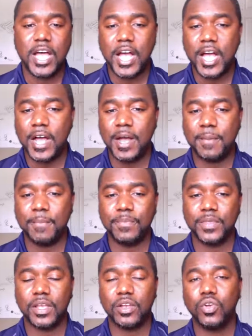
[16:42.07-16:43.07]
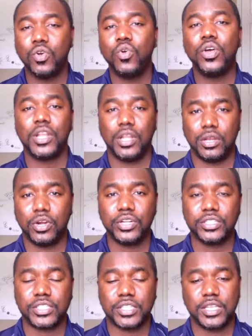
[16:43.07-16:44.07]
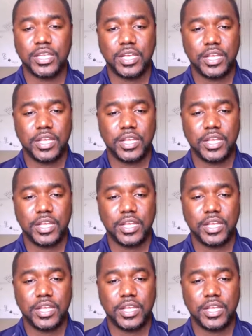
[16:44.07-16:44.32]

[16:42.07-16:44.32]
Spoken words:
Google Alerts,